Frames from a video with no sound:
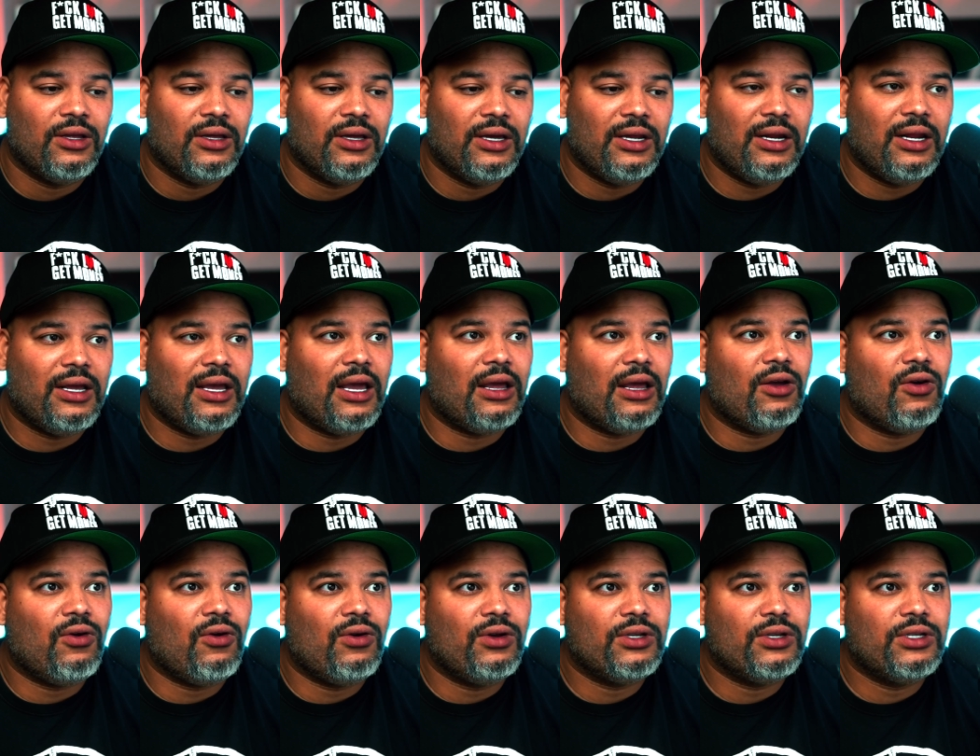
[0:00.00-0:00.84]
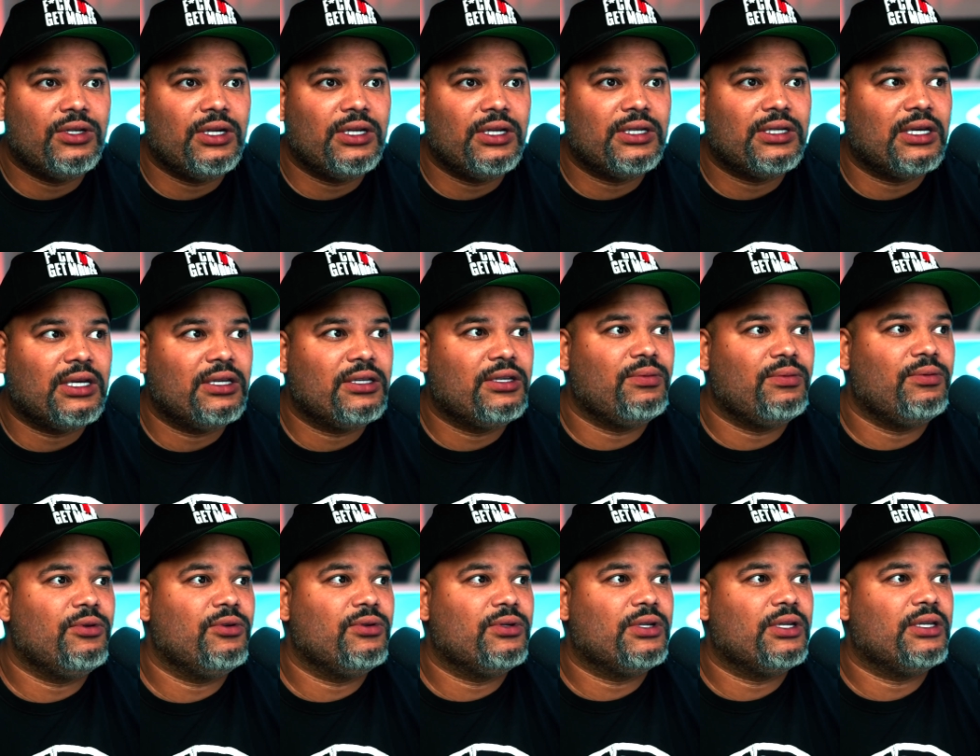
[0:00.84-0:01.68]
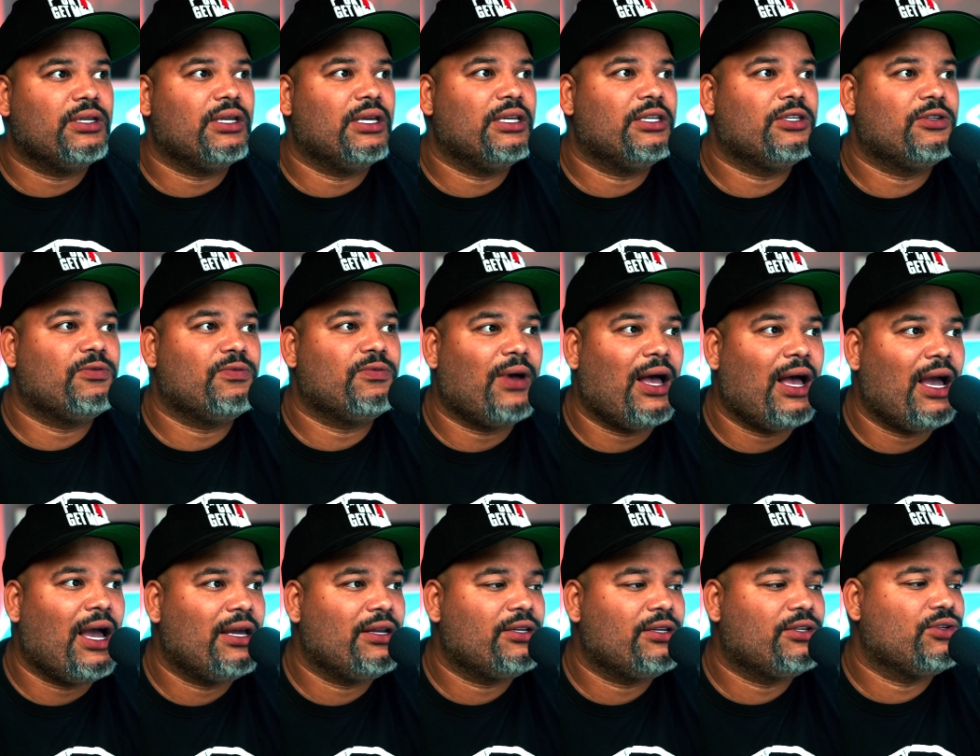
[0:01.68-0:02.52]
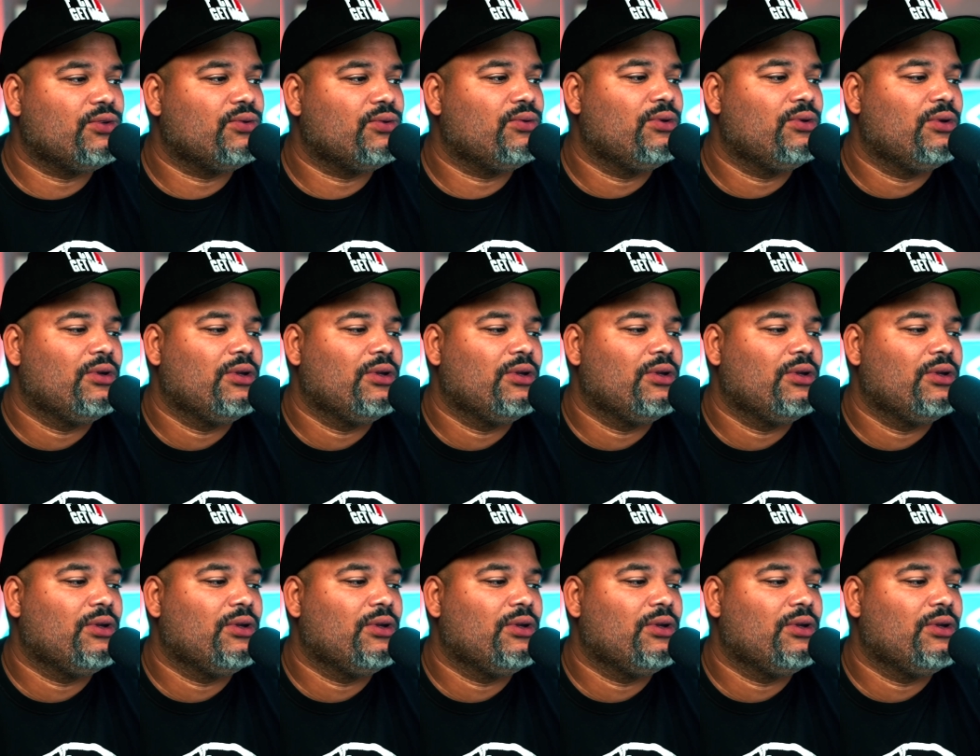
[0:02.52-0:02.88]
And again, going to these interviews, it's fine to